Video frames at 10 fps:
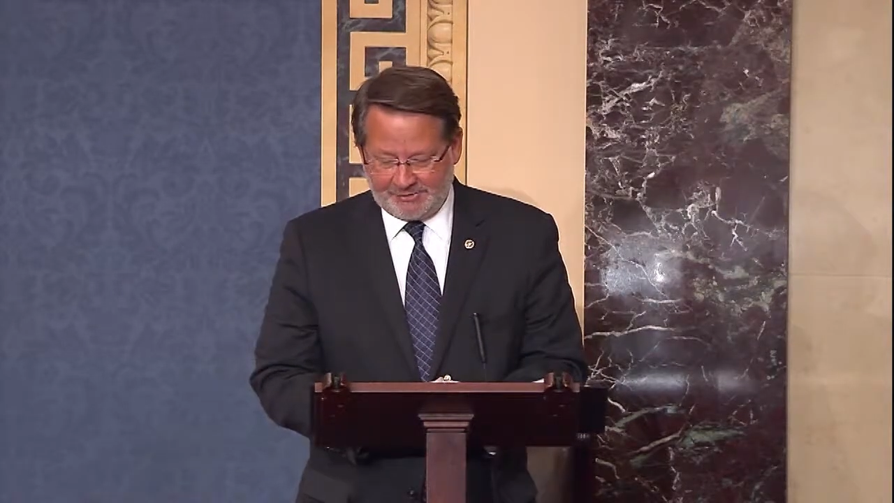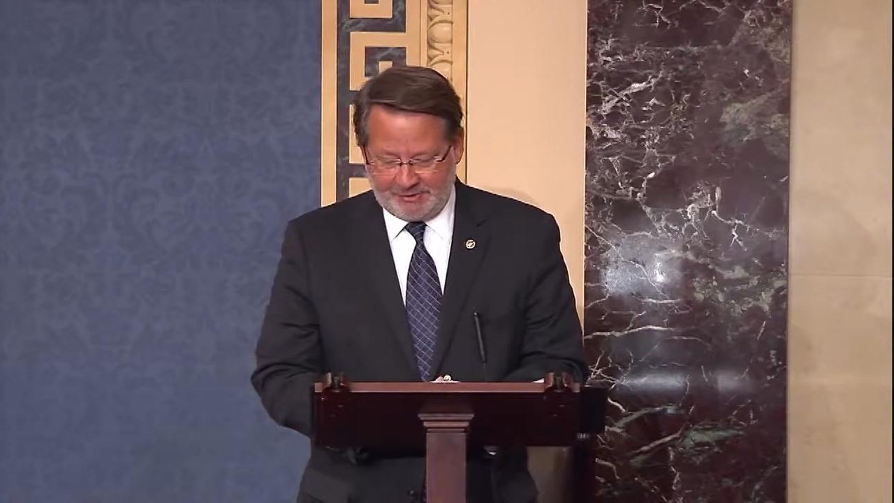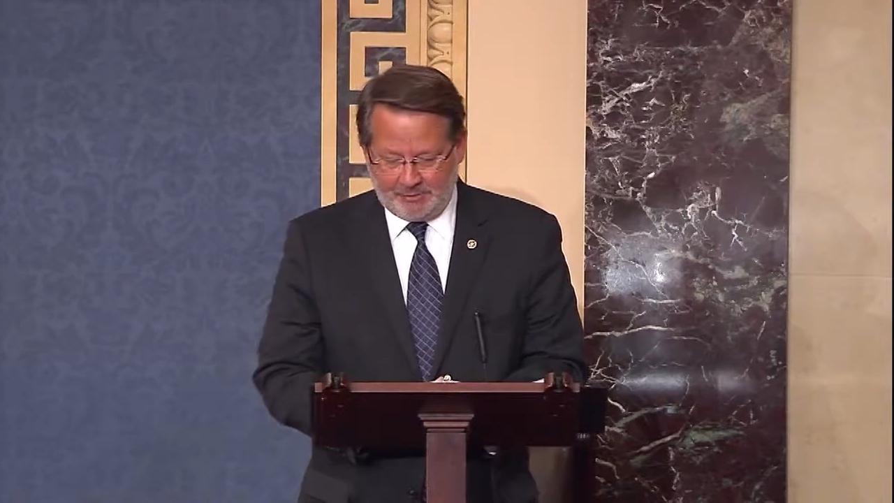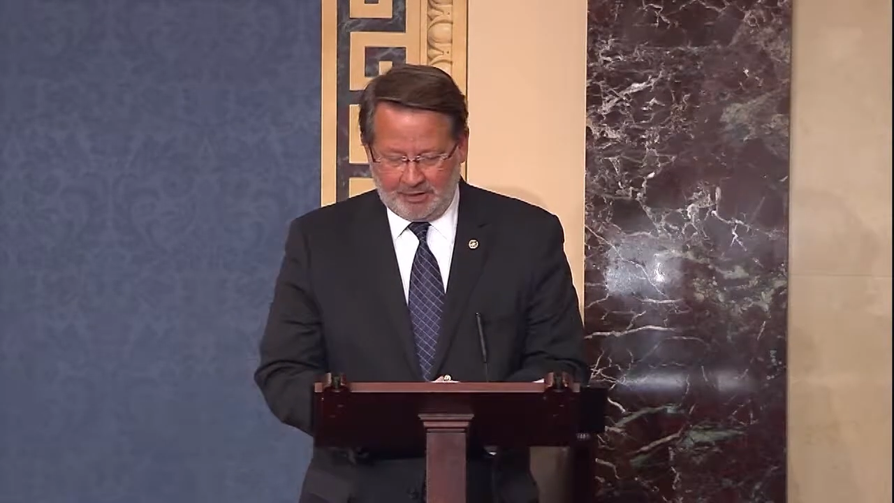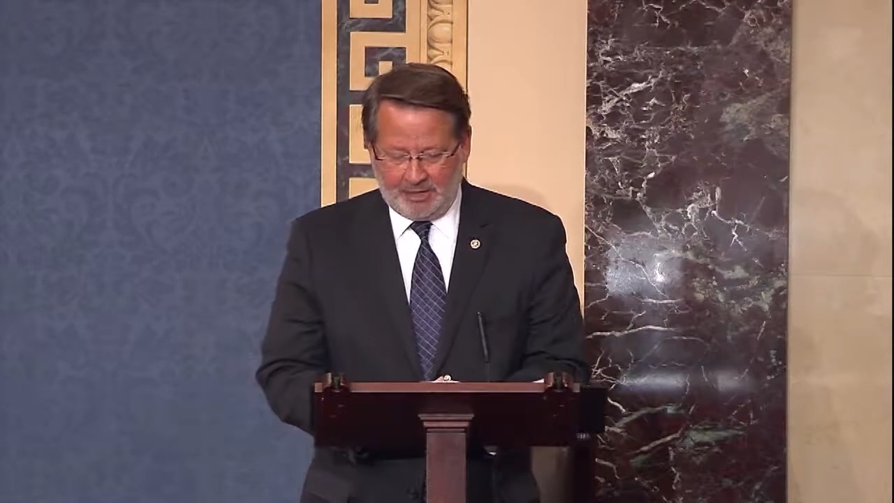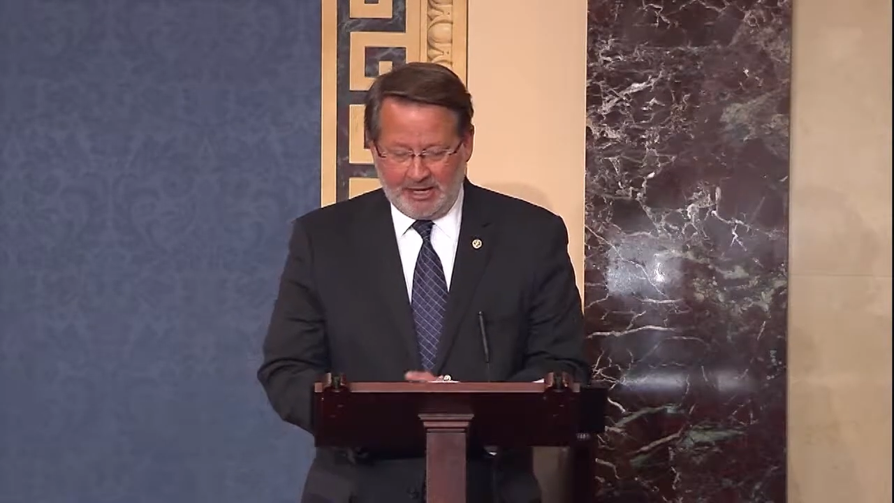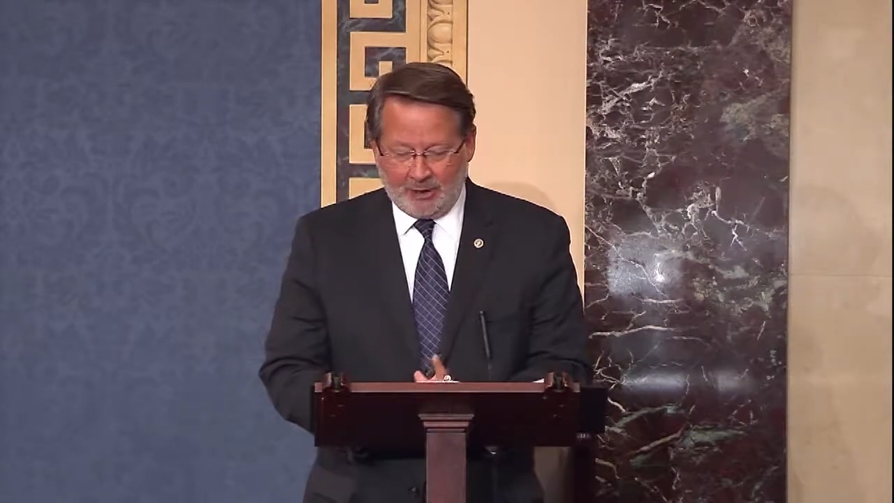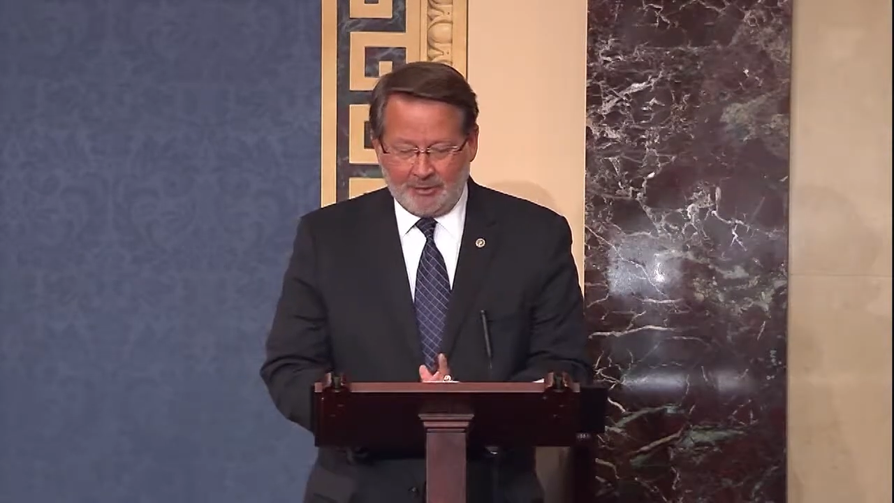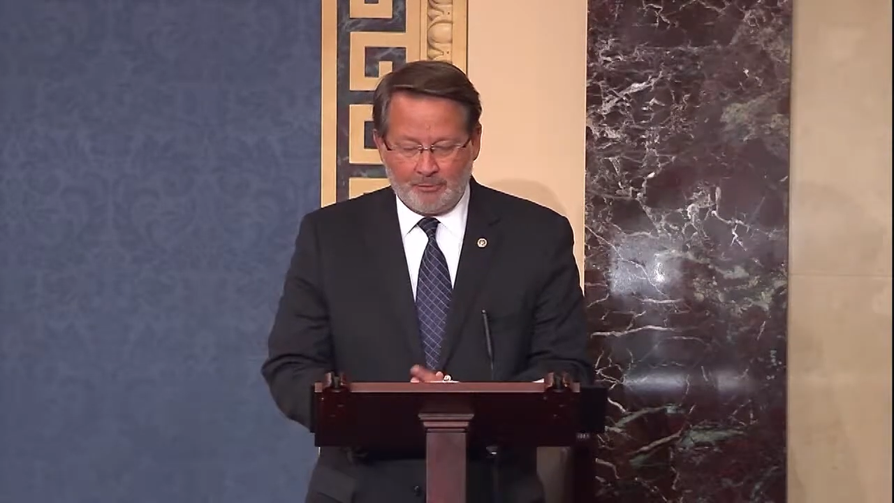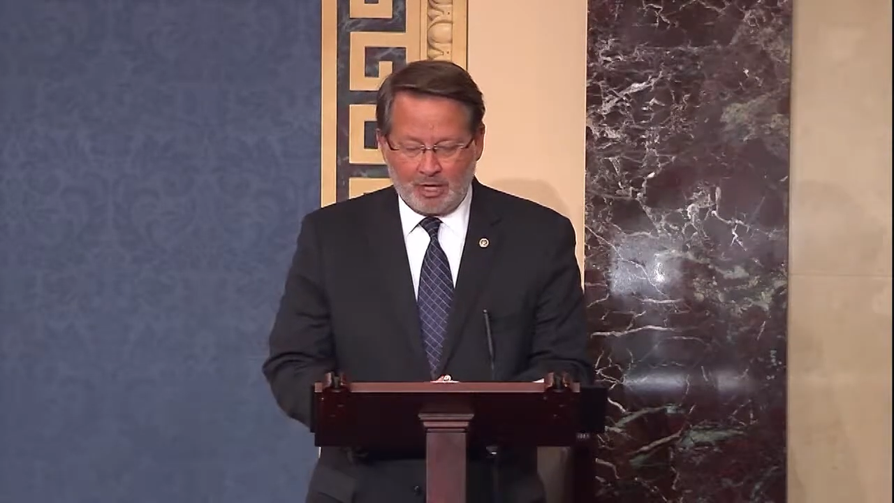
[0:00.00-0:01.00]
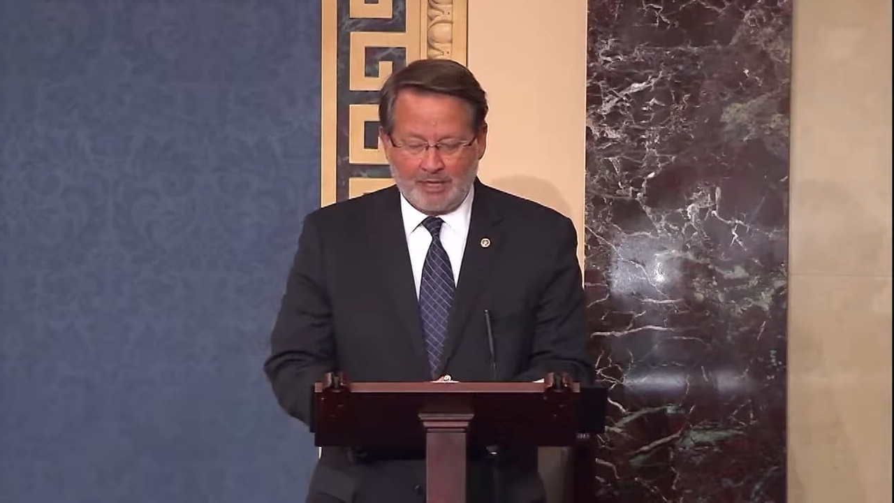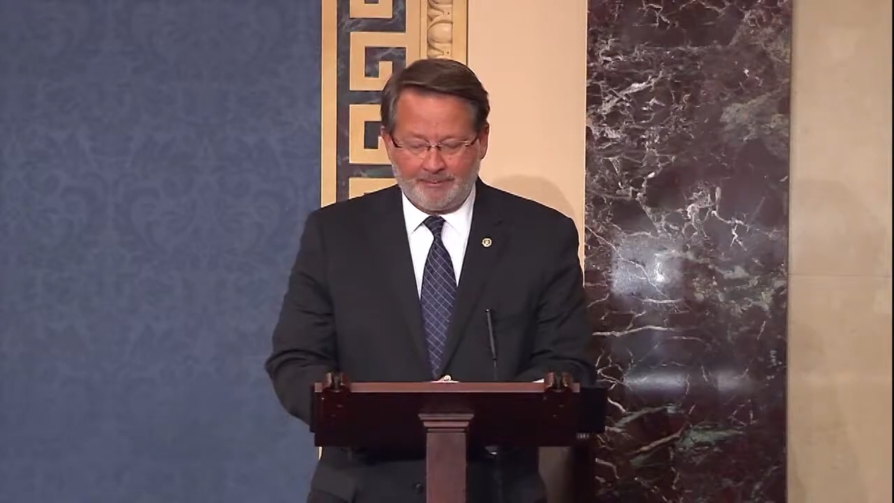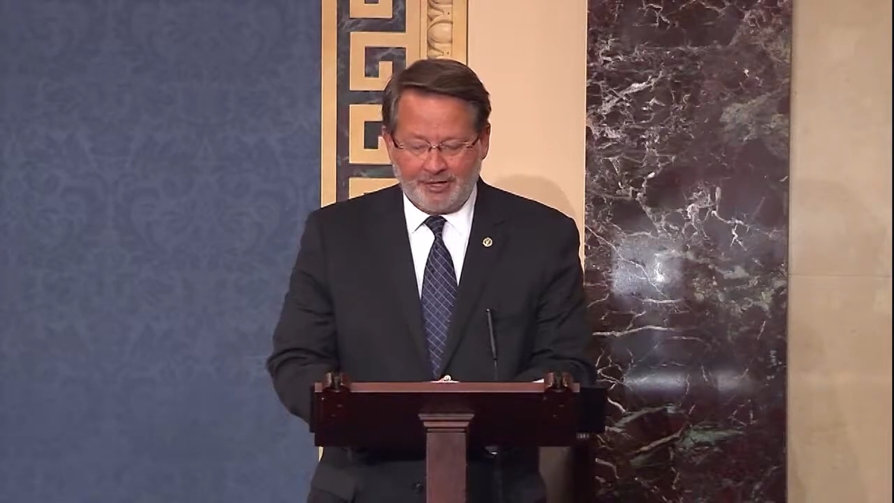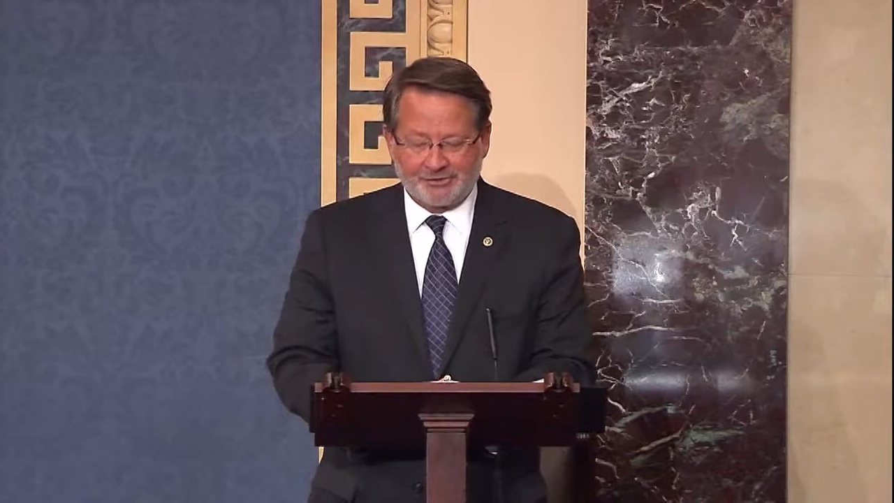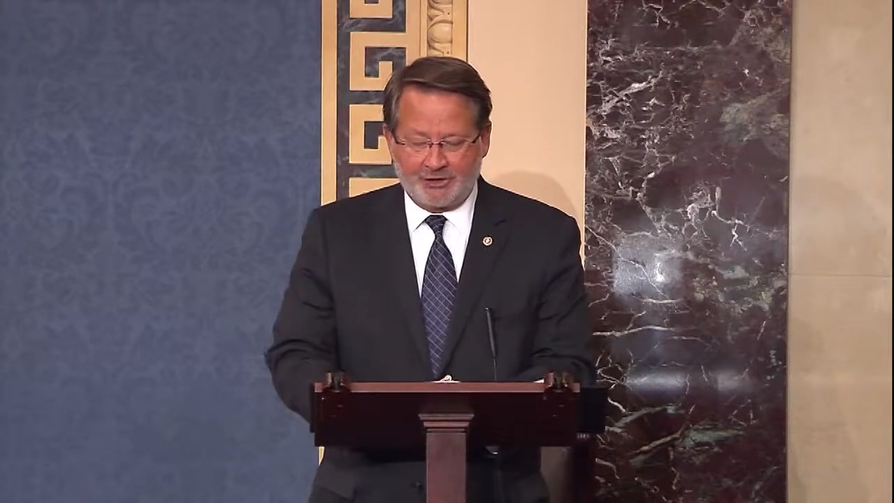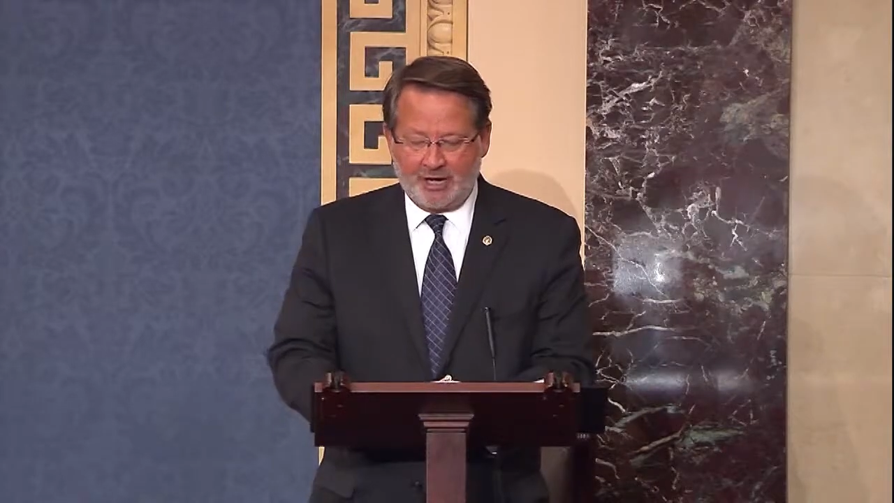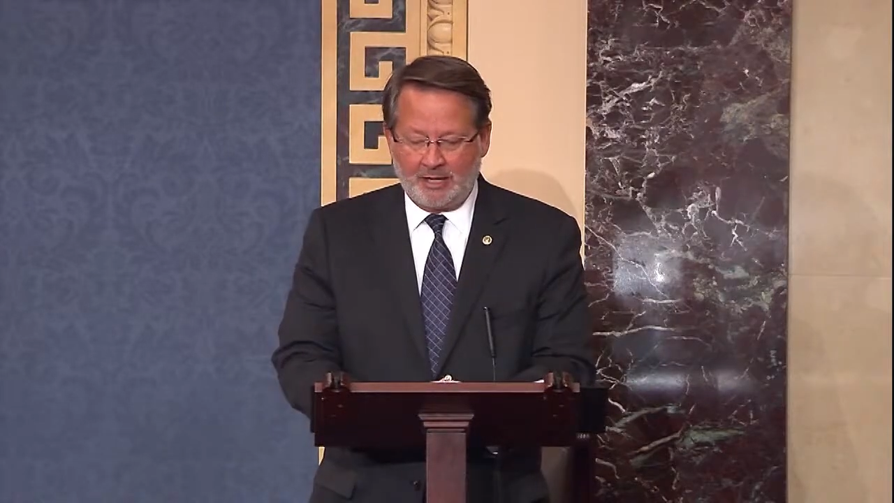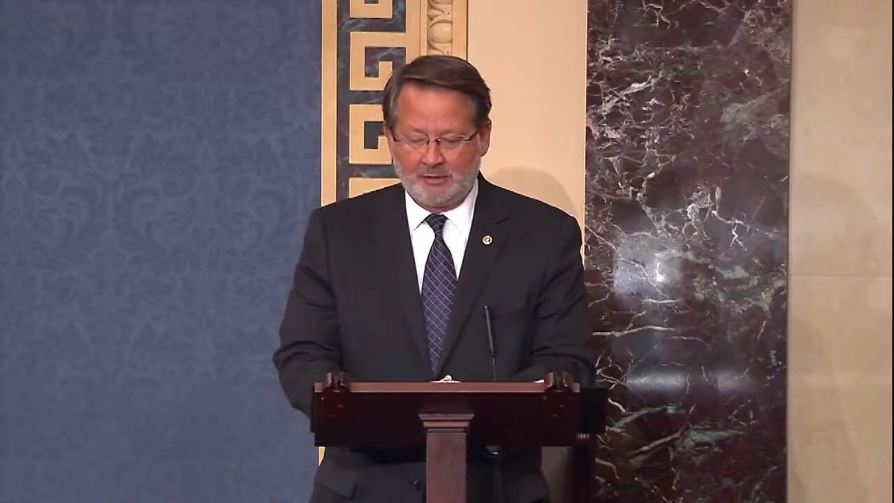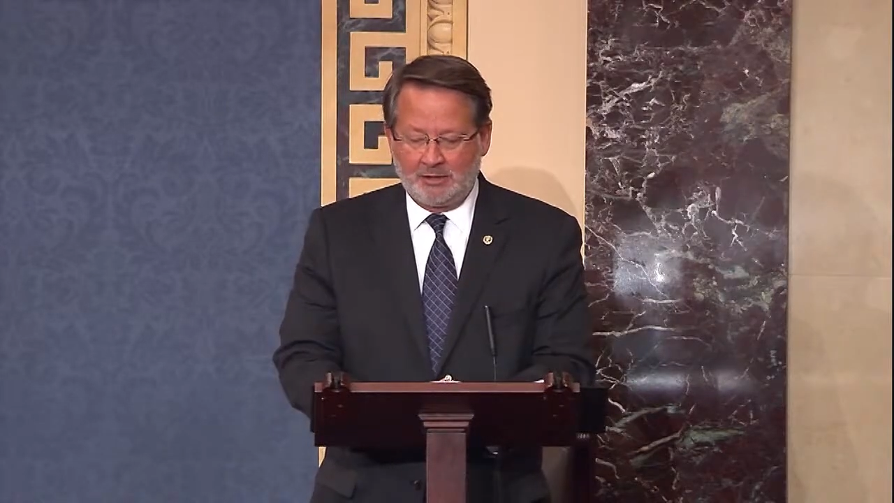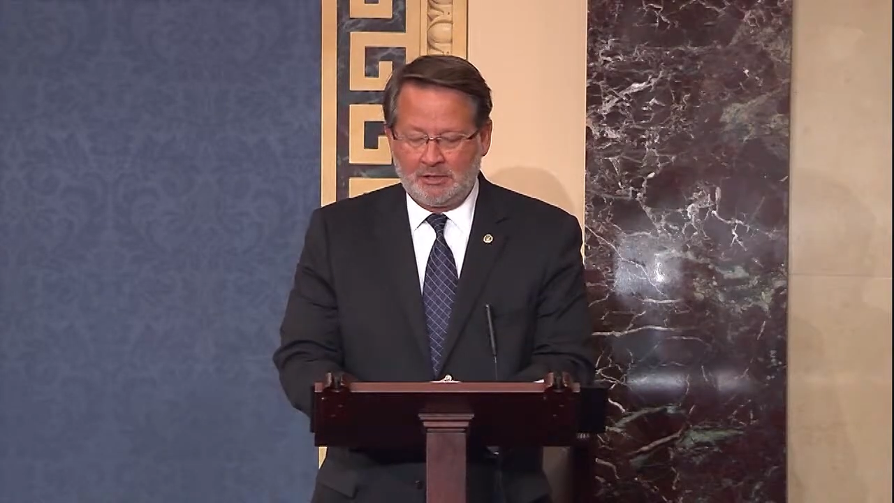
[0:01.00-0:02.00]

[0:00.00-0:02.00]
Committee held a markup yesterday